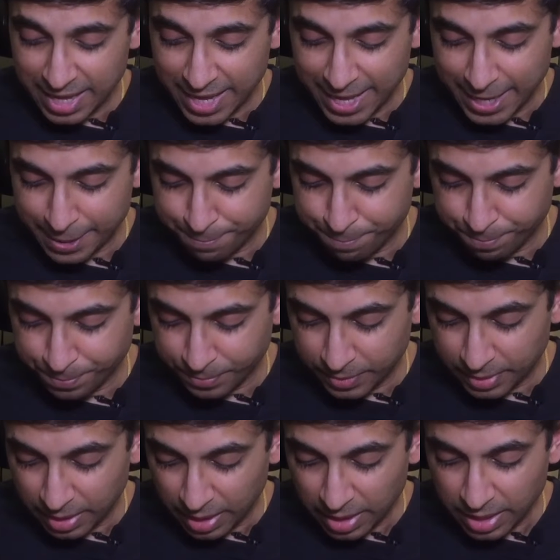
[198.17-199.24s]
And
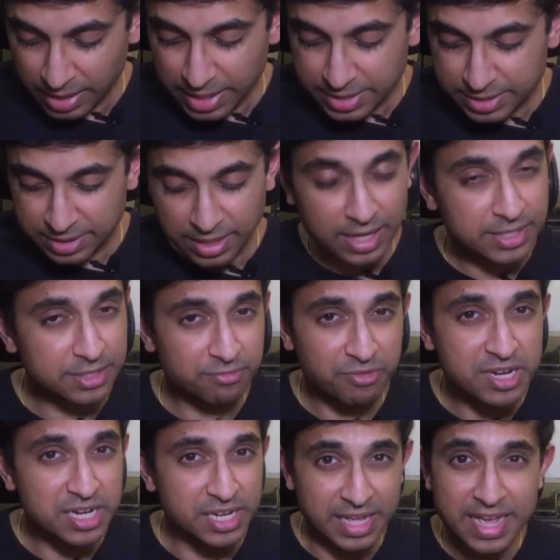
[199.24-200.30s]
I guess that's
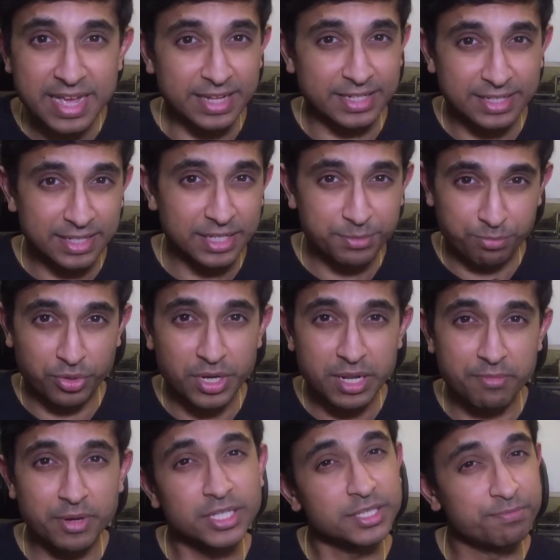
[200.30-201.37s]
really it. It's pretty
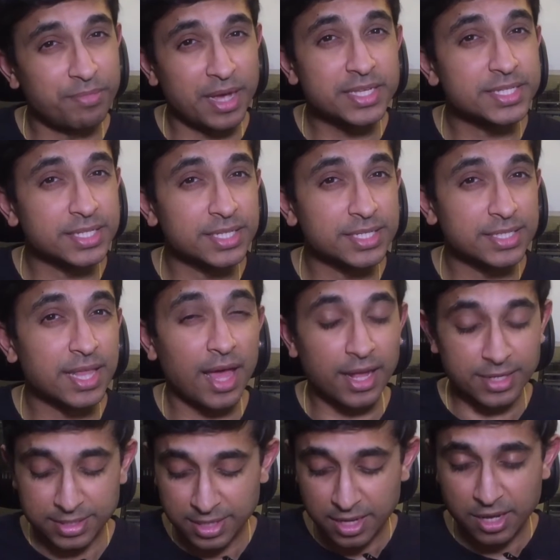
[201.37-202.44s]
much as basic as
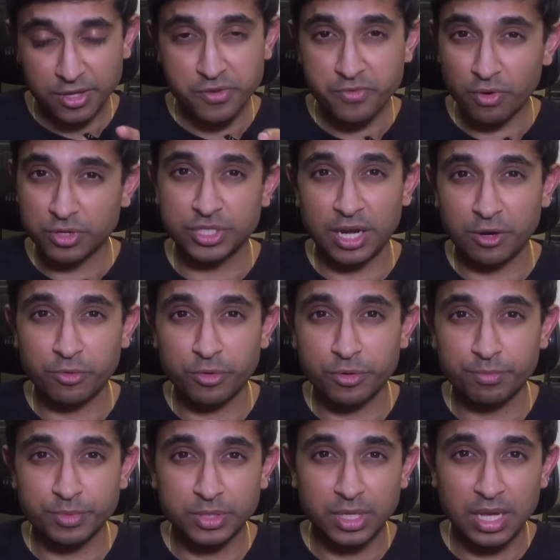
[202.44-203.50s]
that. You've got chat
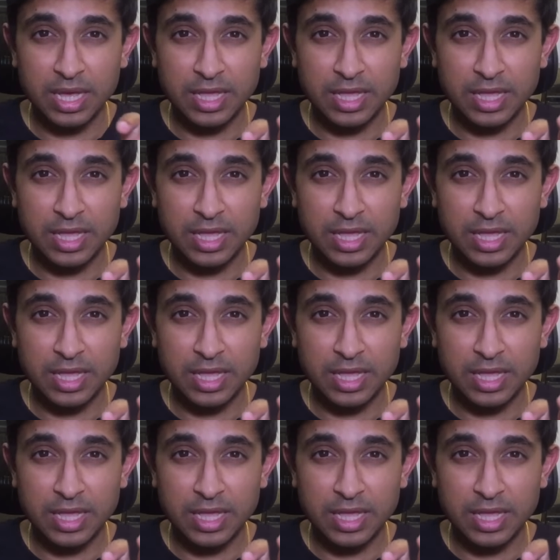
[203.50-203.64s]
groups.